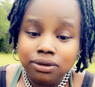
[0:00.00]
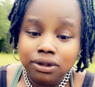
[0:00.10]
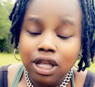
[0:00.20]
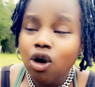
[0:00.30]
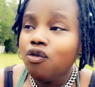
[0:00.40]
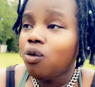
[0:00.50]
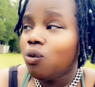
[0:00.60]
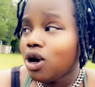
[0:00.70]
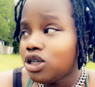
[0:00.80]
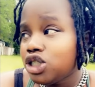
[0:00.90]
They
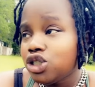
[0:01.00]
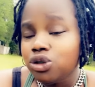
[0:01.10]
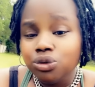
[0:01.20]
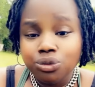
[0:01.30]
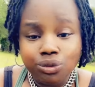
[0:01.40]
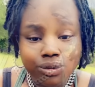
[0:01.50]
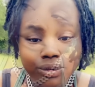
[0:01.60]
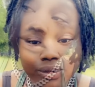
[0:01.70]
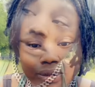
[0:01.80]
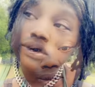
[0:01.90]
overworked you.
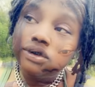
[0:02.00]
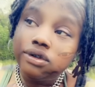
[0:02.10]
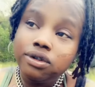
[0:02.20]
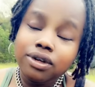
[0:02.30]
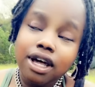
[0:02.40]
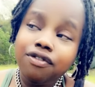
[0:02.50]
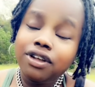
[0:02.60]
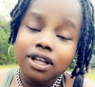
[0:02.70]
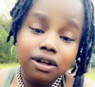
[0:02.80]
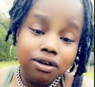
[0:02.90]
Yeah,
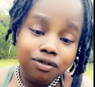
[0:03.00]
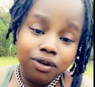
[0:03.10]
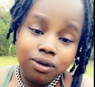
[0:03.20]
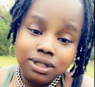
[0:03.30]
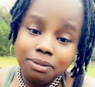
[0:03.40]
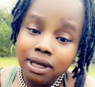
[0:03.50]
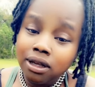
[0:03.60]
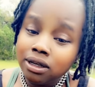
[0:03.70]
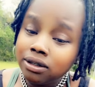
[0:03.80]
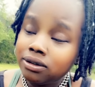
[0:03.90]
forgive them folks,
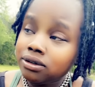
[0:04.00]
man.